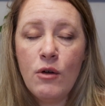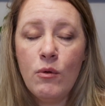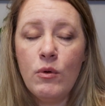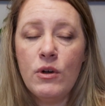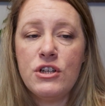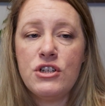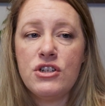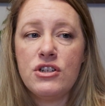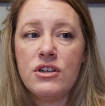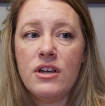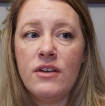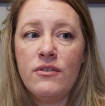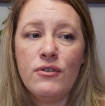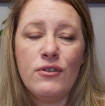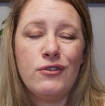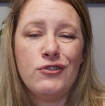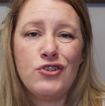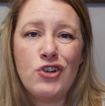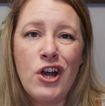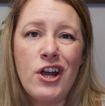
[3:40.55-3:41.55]
which if
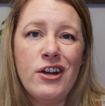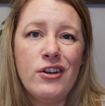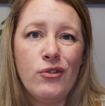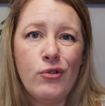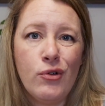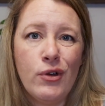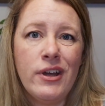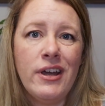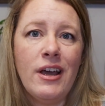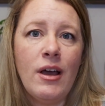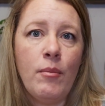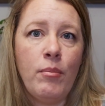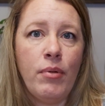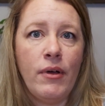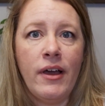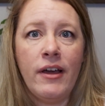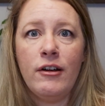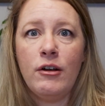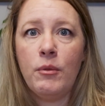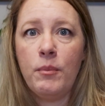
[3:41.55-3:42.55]
you're trying to create a
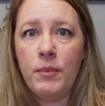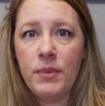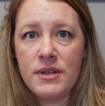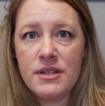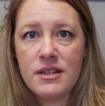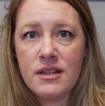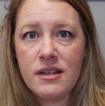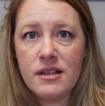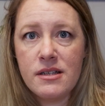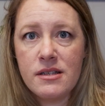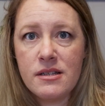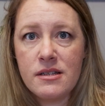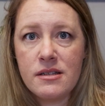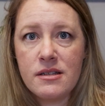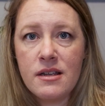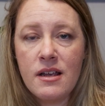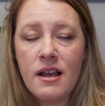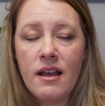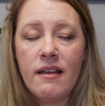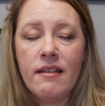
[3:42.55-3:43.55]
planner business,